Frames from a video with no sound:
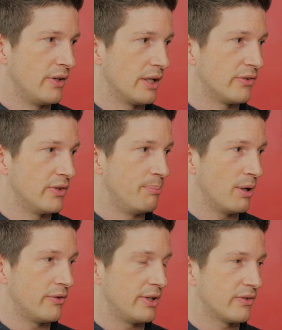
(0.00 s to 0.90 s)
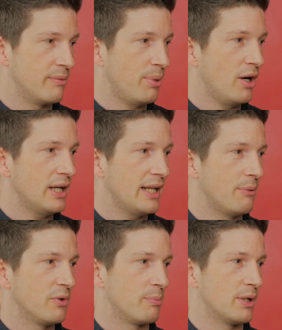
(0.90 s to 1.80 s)
understood politics. And partly
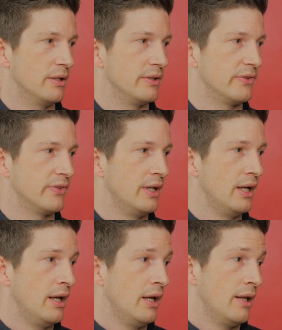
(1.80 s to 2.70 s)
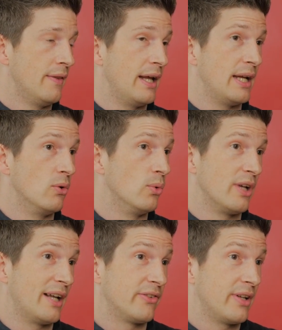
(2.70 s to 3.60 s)
that was because they all
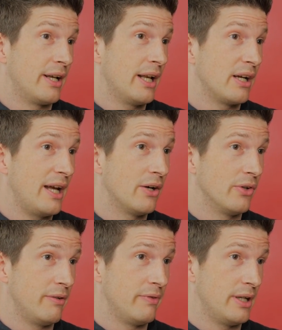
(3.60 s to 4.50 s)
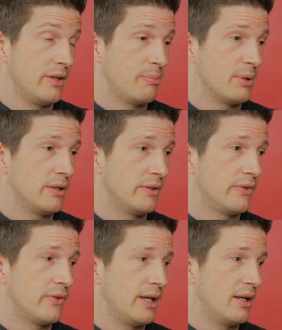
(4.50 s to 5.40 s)
had had an egg on their face,
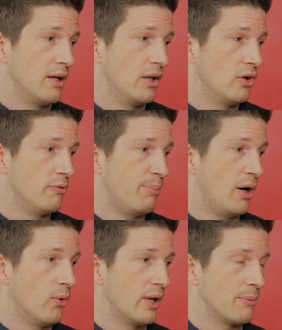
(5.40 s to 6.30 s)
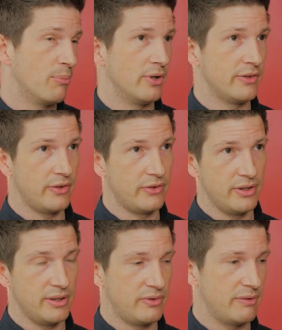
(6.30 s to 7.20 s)
because a lot of polling pointed
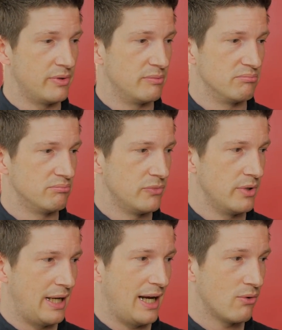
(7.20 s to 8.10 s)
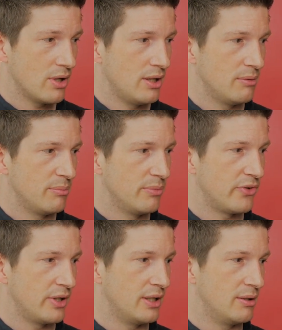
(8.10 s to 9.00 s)
to different
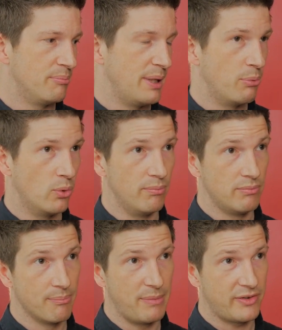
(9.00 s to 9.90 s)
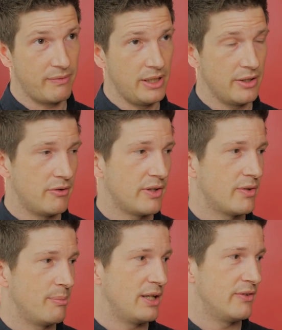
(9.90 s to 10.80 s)
outcomes. People massively
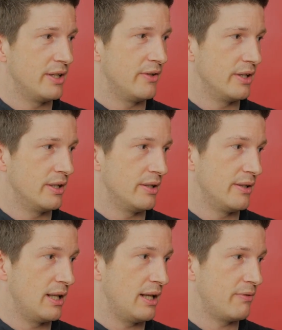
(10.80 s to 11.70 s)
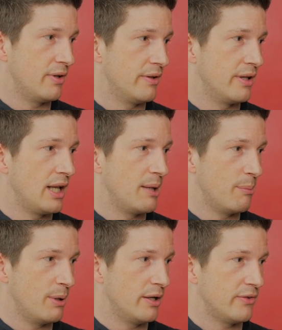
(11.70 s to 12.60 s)
underestimated the left of the
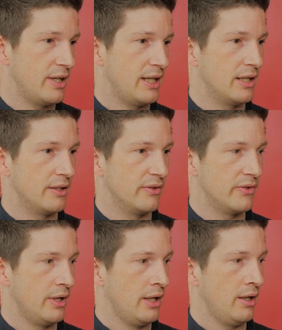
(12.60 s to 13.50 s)
Labour Party, and